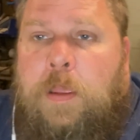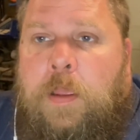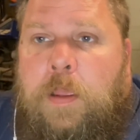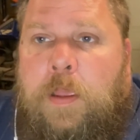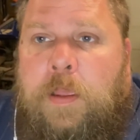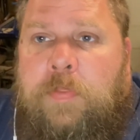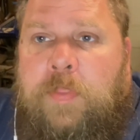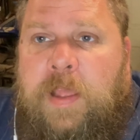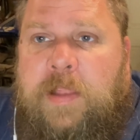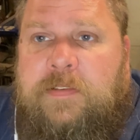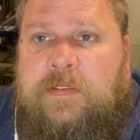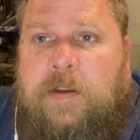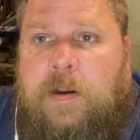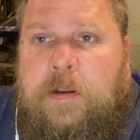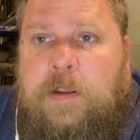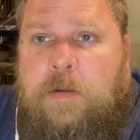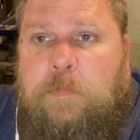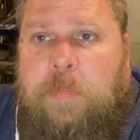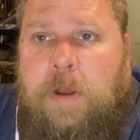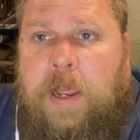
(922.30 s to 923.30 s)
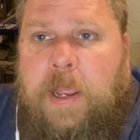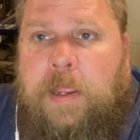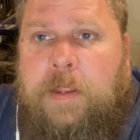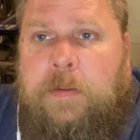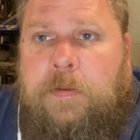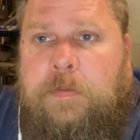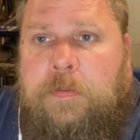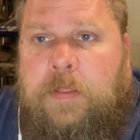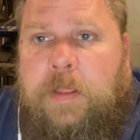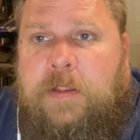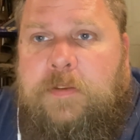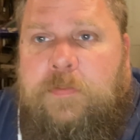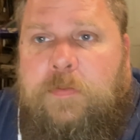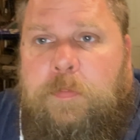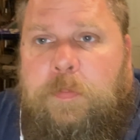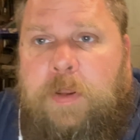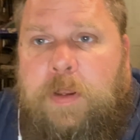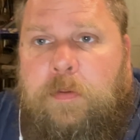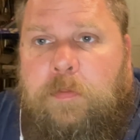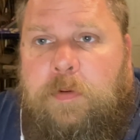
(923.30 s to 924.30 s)
And that's our goodbye. Thanks
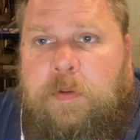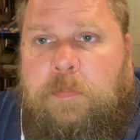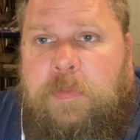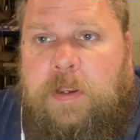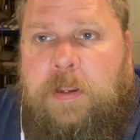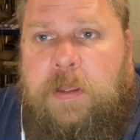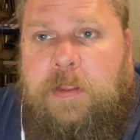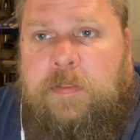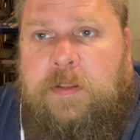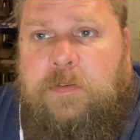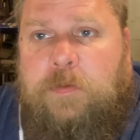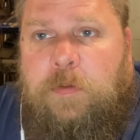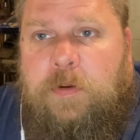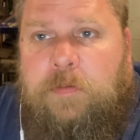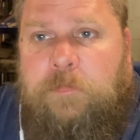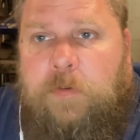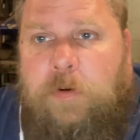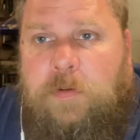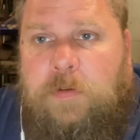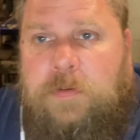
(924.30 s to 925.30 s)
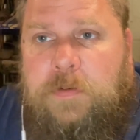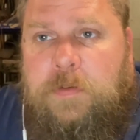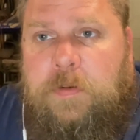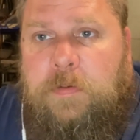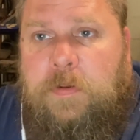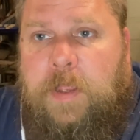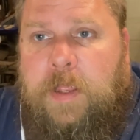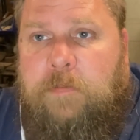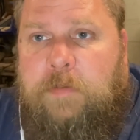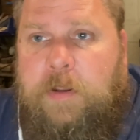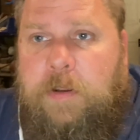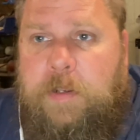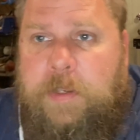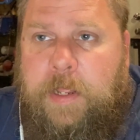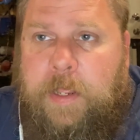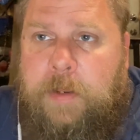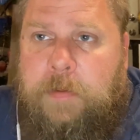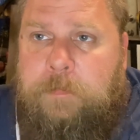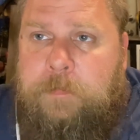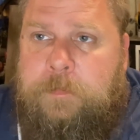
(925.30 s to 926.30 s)
for being with me on this one, folks. Have a good
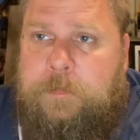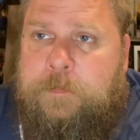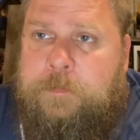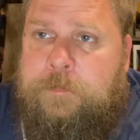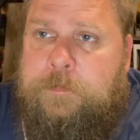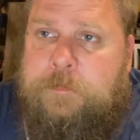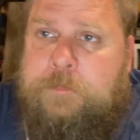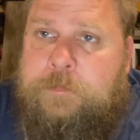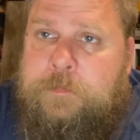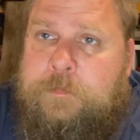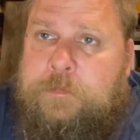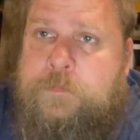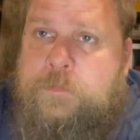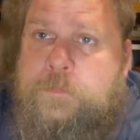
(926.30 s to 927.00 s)
day.